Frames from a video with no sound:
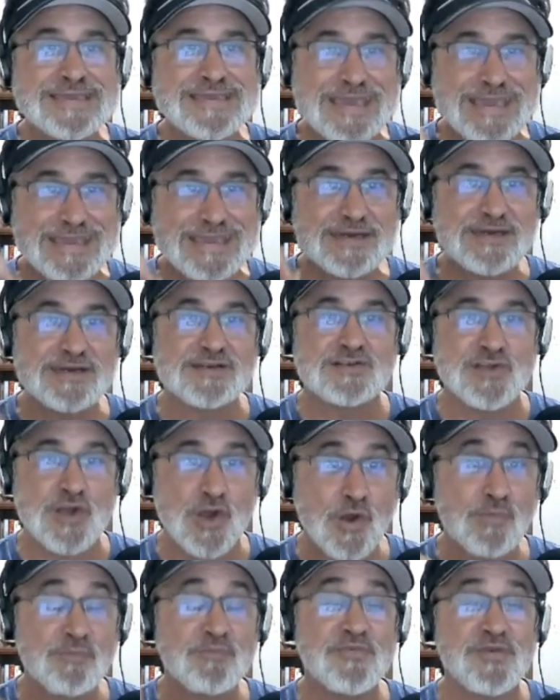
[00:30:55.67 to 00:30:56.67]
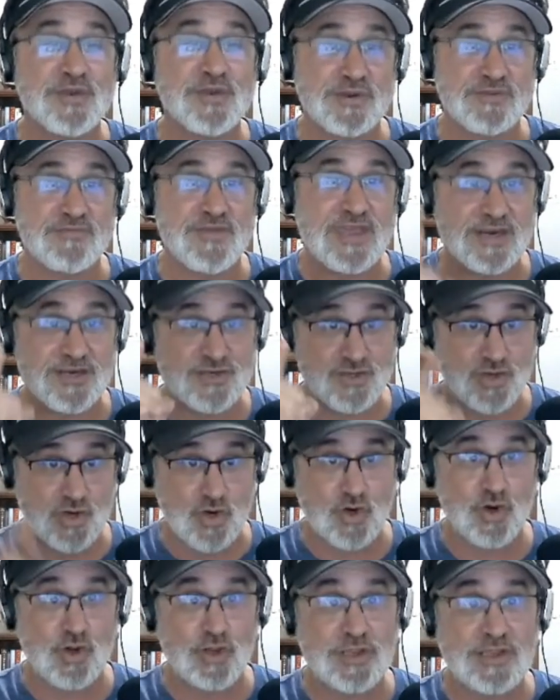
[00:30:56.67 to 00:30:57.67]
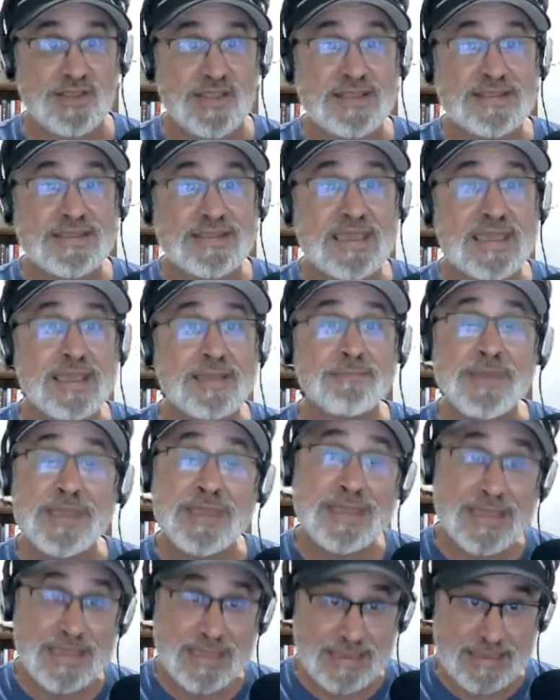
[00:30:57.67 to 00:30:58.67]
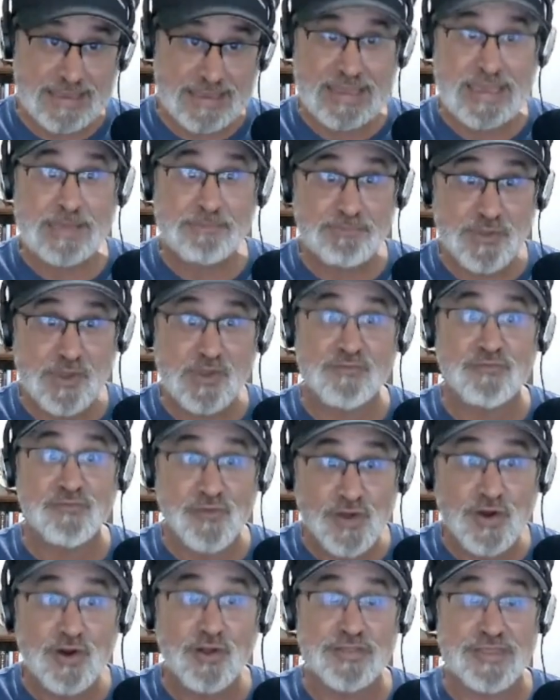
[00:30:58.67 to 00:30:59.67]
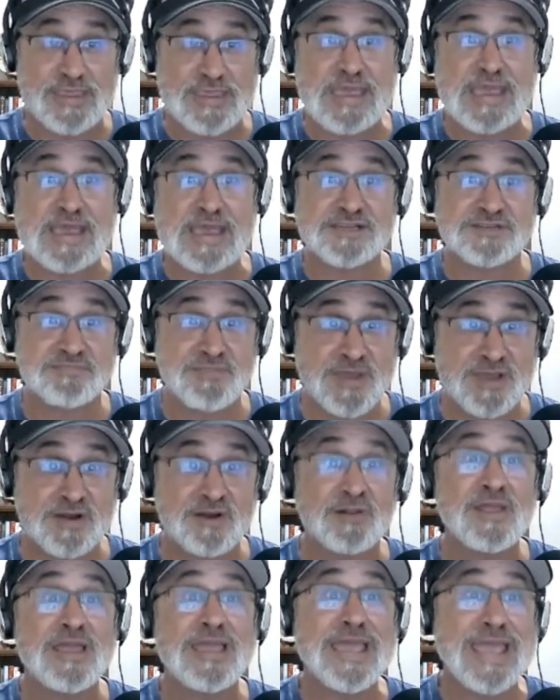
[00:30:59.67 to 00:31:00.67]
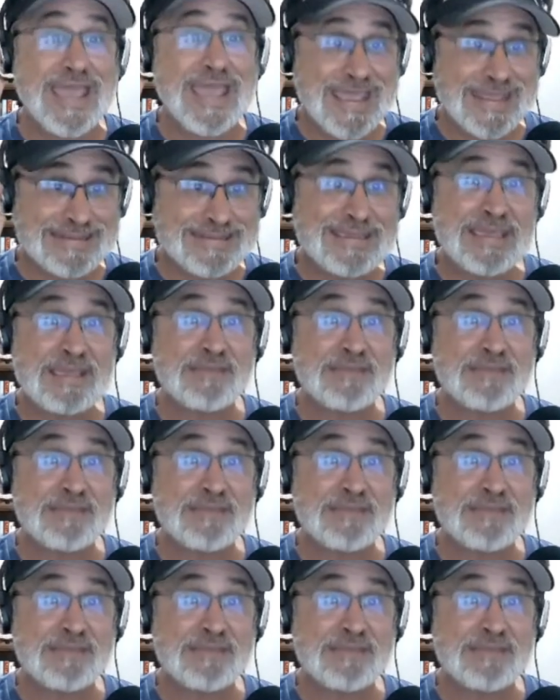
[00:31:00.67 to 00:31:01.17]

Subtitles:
Get dome field advantage early in that game and keep your foot on the gas pedal and